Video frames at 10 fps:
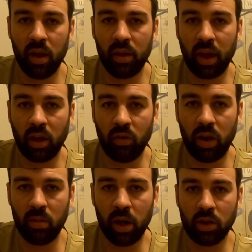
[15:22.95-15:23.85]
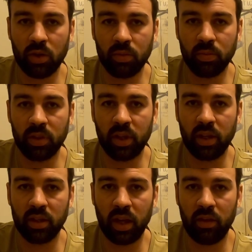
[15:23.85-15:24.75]
Thank you very much. Stay
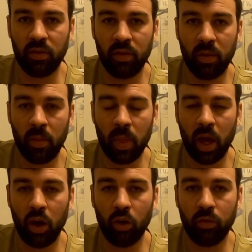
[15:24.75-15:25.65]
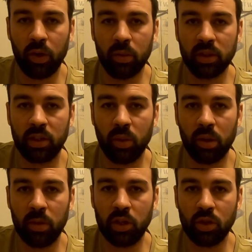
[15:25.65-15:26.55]
safe, and hopefully we'll see you on a
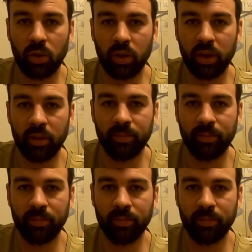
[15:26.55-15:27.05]
beach shortly.